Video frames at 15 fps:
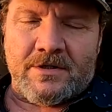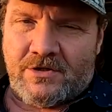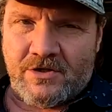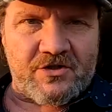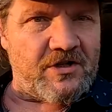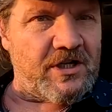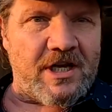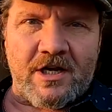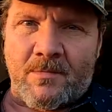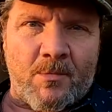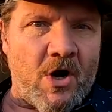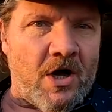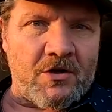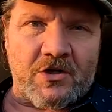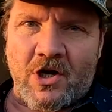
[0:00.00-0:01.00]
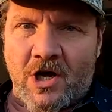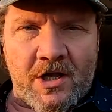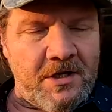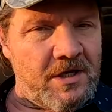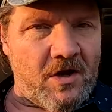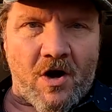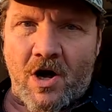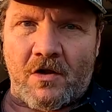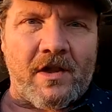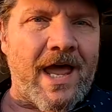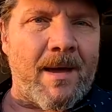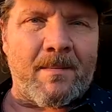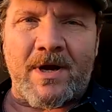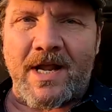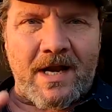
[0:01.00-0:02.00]
just to get them all done, all
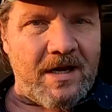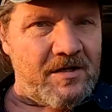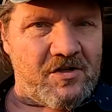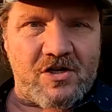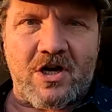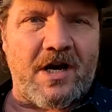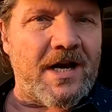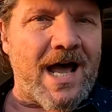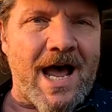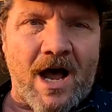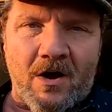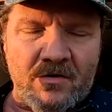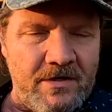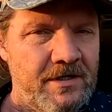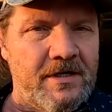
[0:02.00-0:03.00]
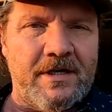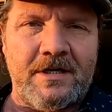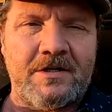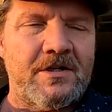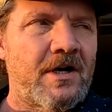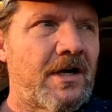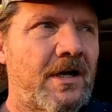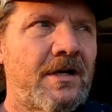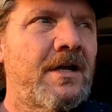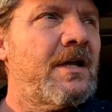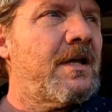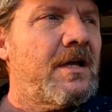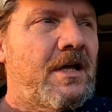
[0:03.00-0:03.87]
laminated, cut out, and done.